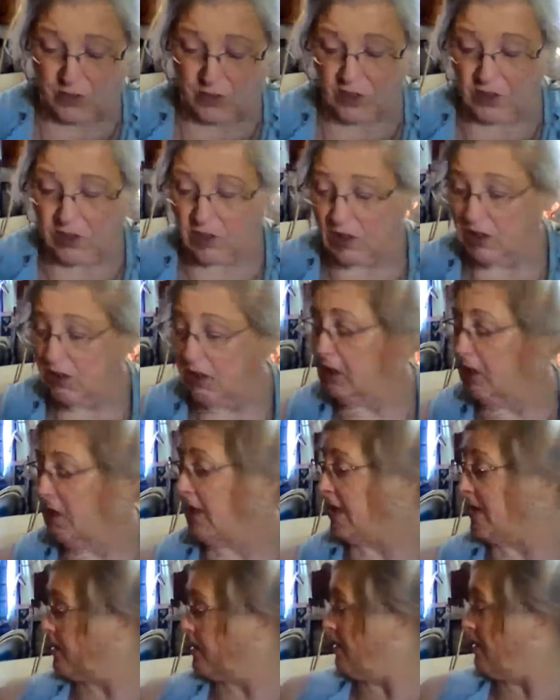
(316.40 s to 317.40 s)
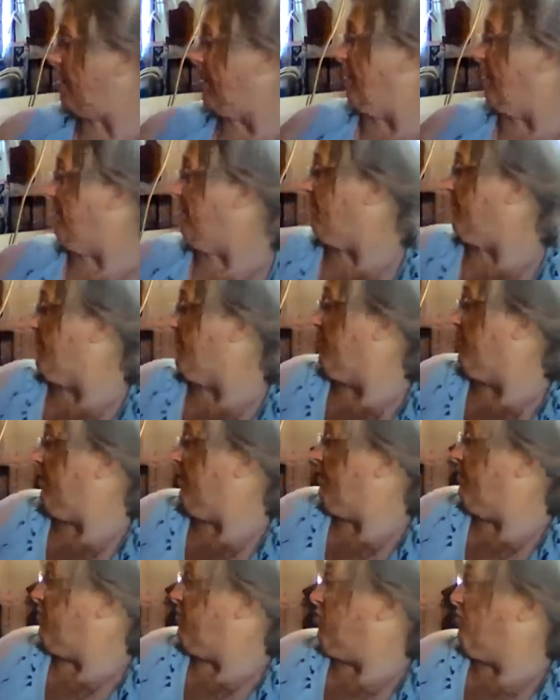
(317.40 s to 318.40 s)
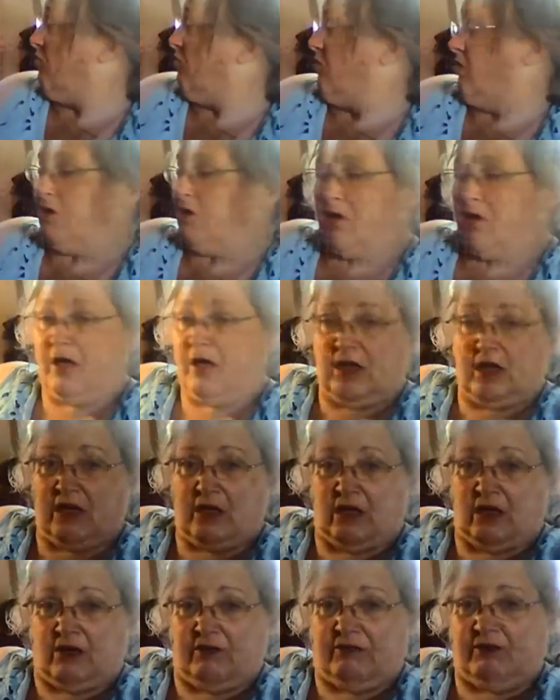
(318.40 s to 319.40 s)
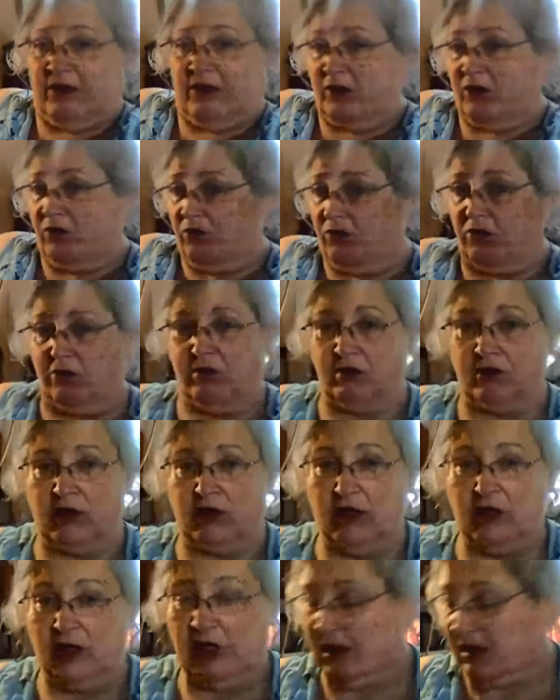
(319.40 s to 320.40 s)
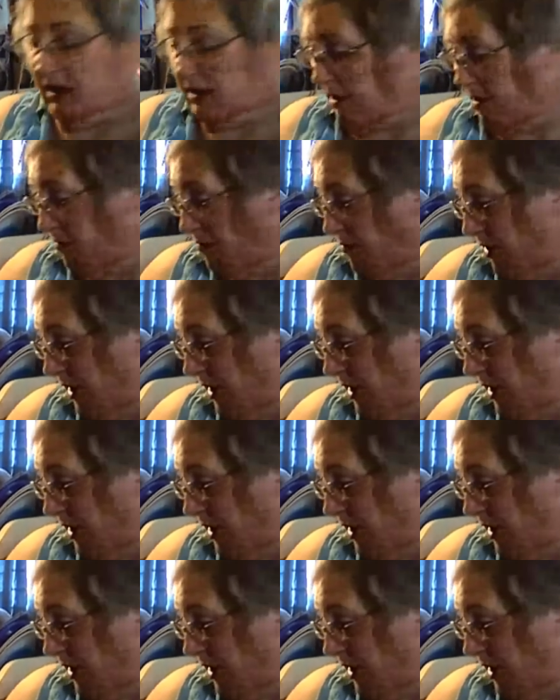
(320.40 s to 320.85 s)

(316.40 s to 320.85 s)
last night. I'm going to have to turn this light on, I figure. I'm like, I